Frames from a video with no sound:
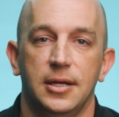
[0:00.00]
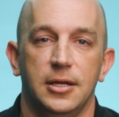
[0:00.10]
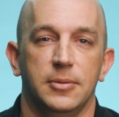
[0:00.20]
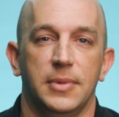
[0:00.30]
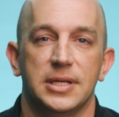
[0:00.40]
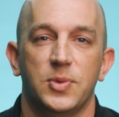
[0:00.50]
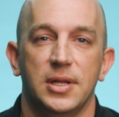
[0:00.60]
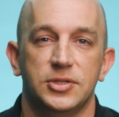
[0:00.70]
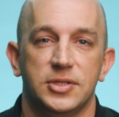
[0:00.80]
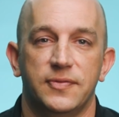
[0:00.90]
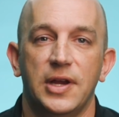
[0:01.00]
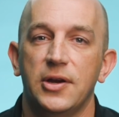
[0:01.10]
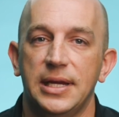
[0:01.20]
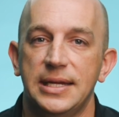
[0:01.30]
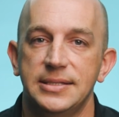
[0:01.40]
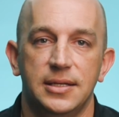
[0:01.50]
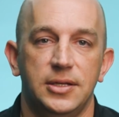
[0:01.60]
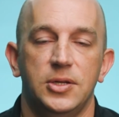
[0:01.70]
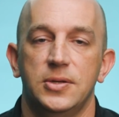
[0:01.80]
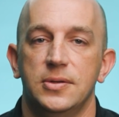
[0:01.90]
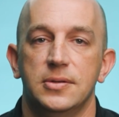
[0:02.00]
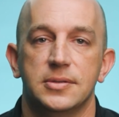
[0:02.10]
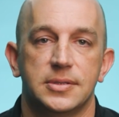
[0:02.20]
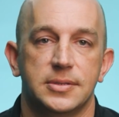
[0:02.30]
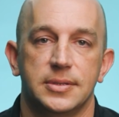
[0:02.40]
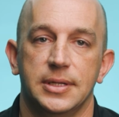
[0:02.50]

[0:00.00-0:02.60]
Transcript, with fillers: um, as well as just very easy to use.